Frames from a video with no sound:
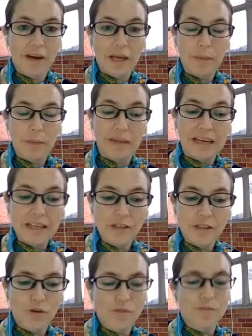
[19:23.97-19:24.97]
AP Lit
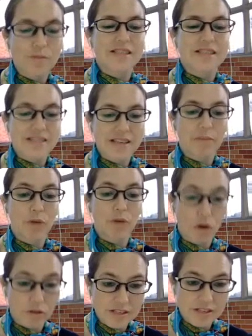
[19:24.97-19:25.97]
course, but it's the same
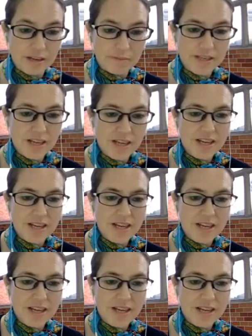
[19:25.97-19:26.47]
concept.